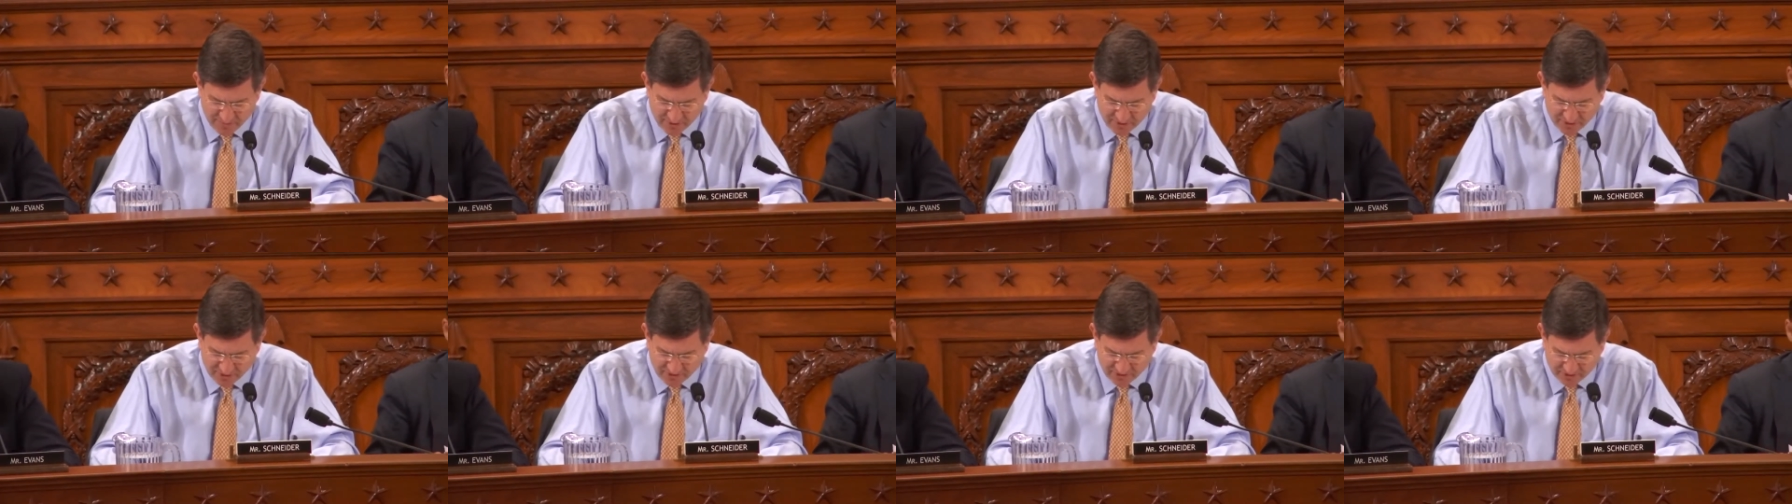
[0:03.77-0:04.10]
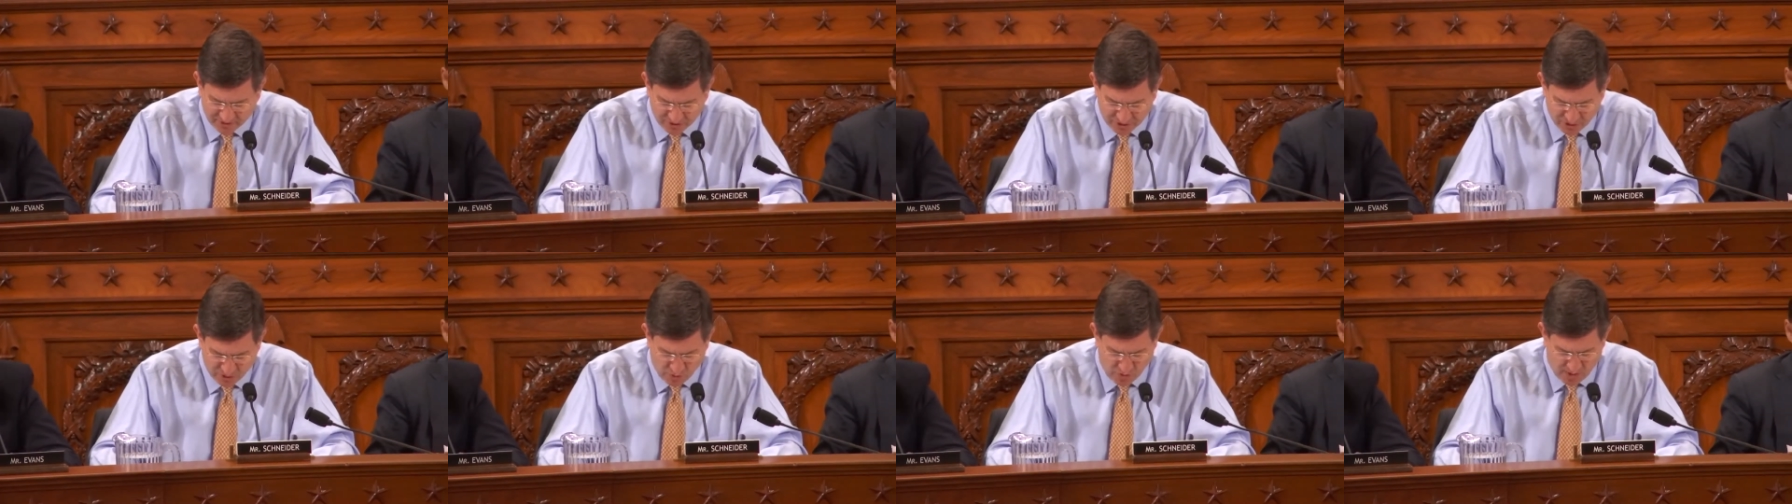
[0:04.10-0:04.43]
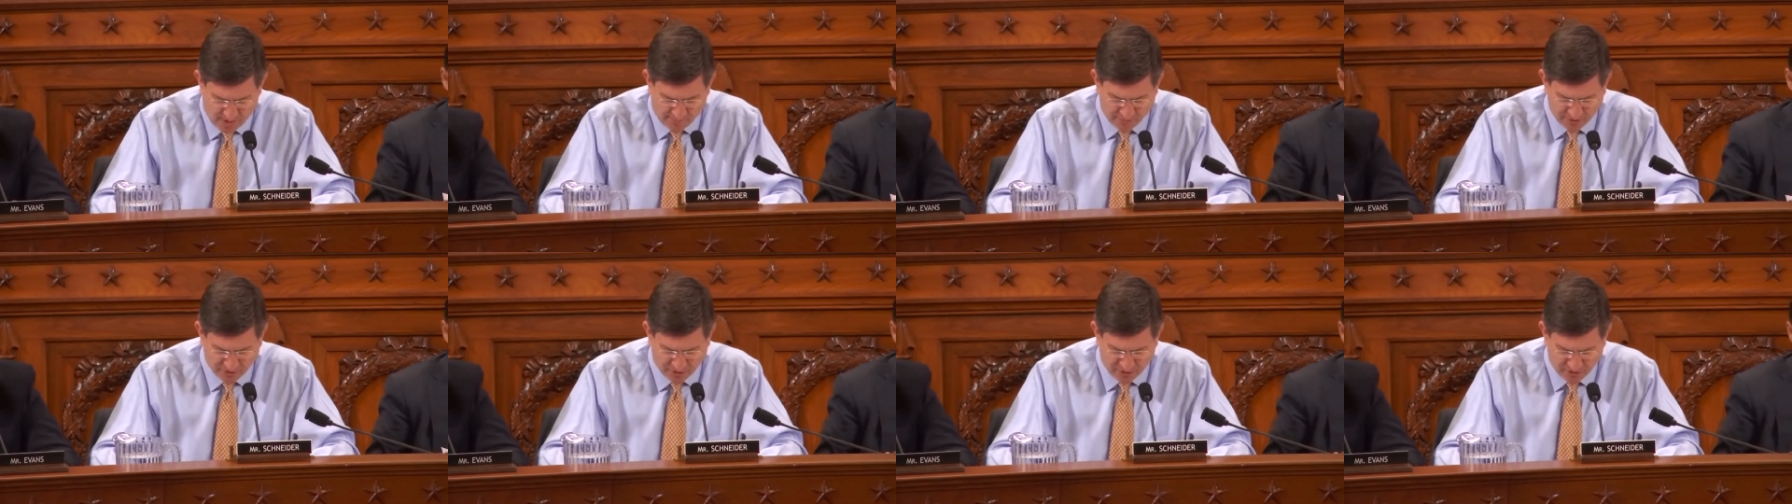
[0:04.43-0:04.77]
Americans new
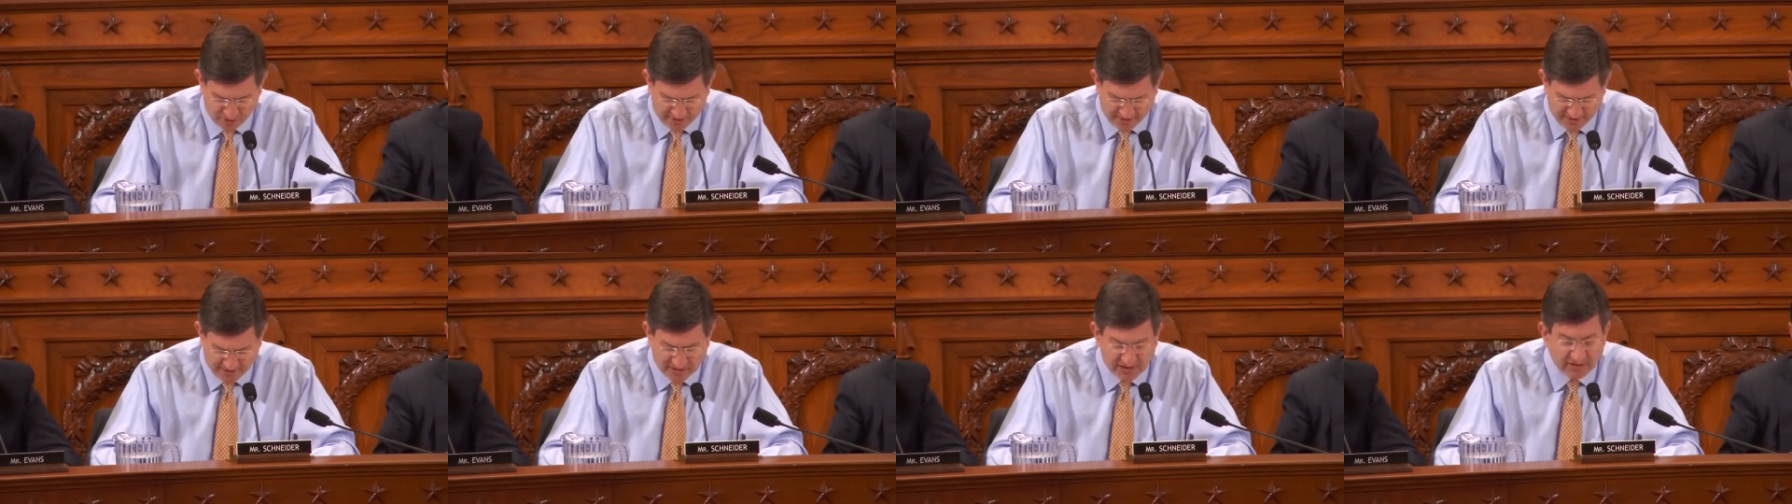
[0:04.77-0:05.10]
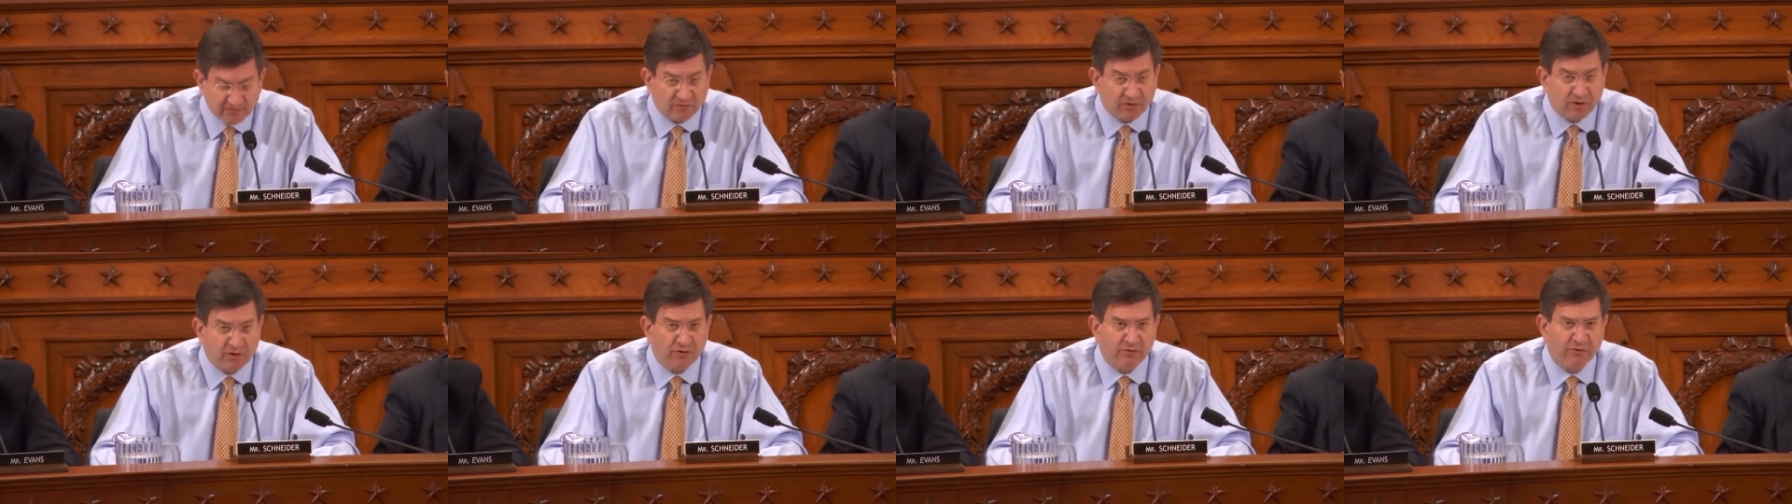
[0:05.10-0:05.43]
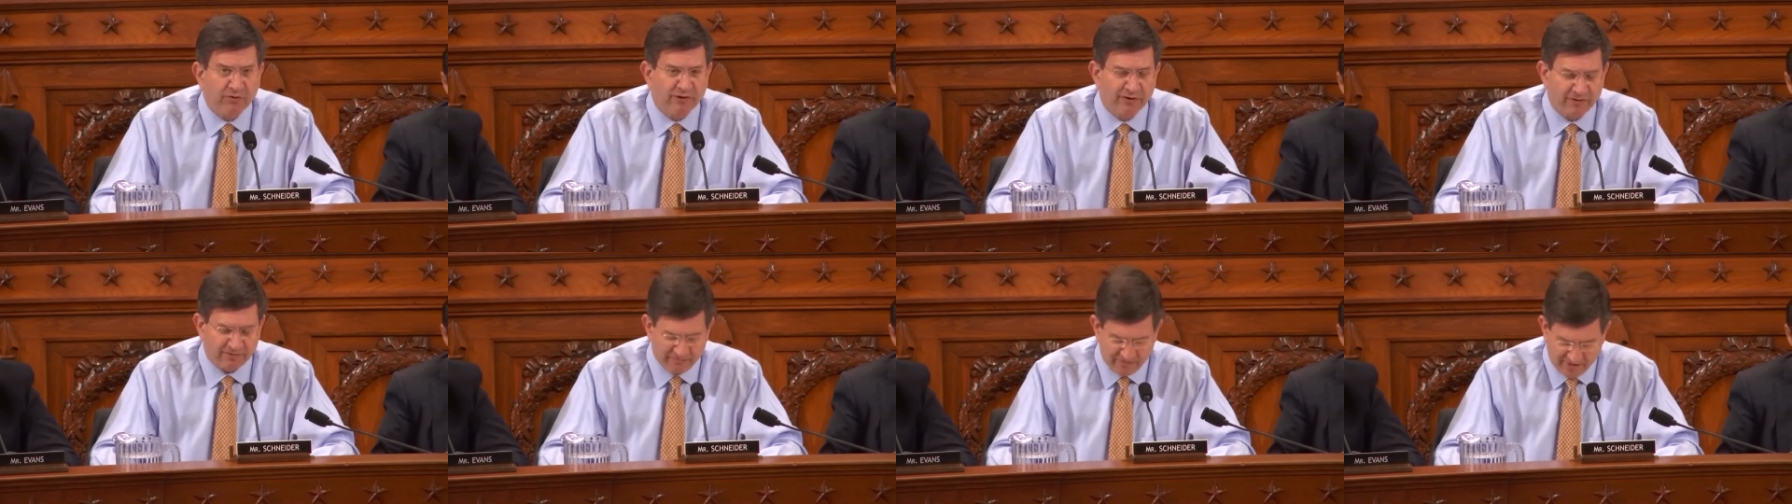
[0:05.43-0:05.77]
opportunities for
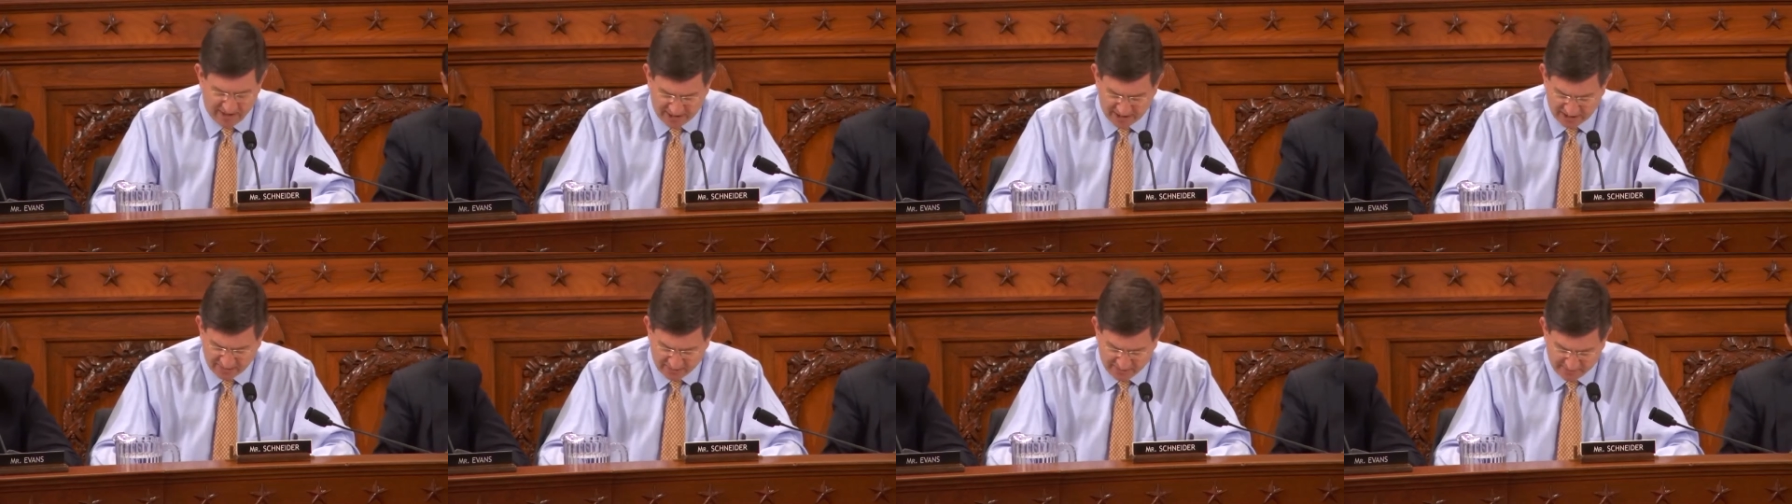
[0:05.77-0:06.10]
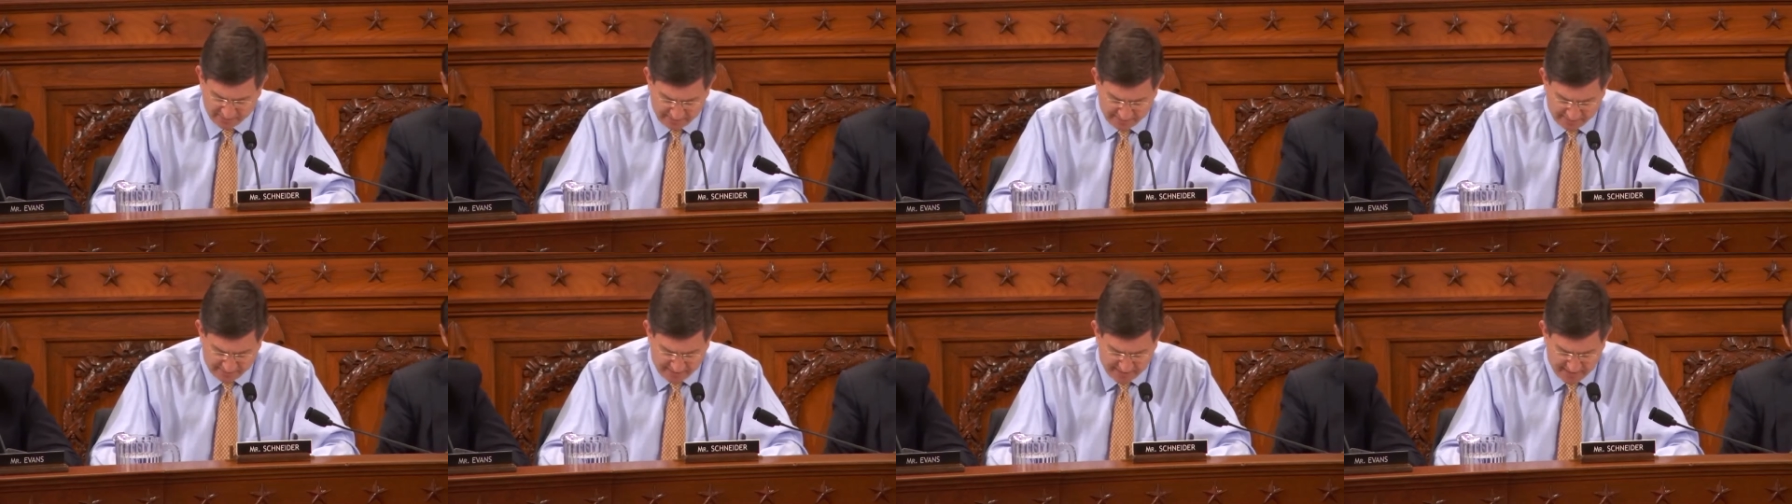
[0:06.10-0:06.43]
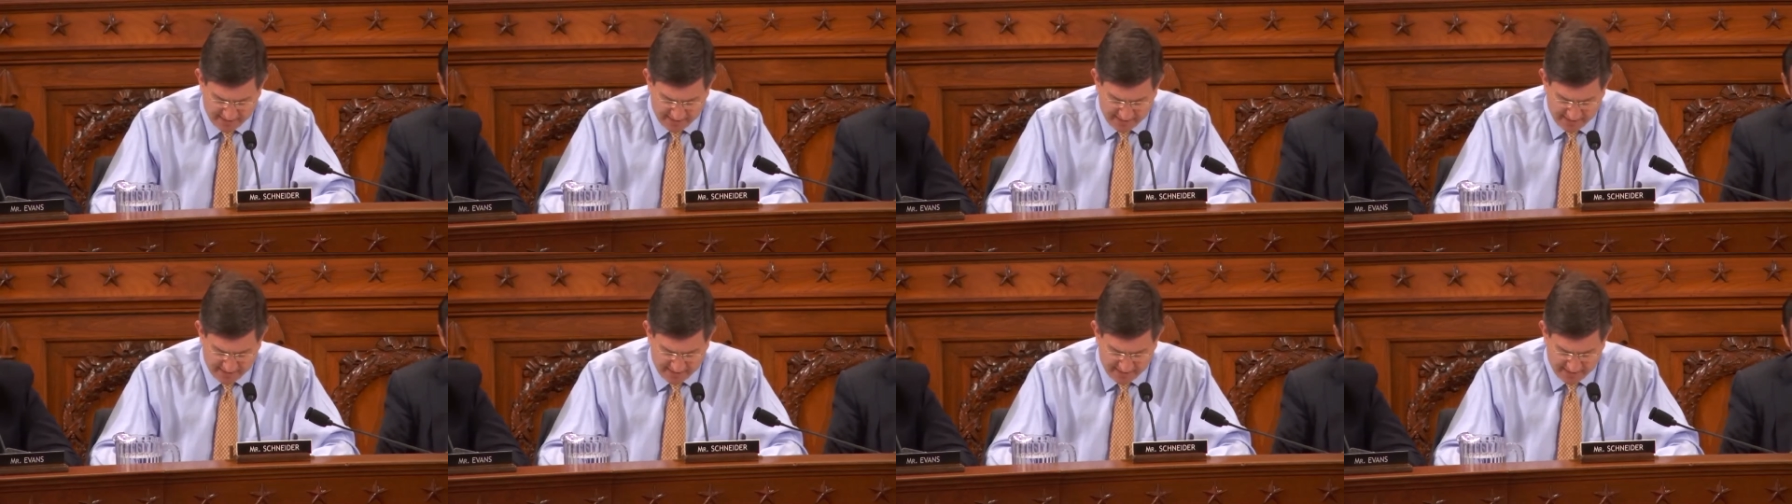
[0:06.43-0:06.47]
career advancement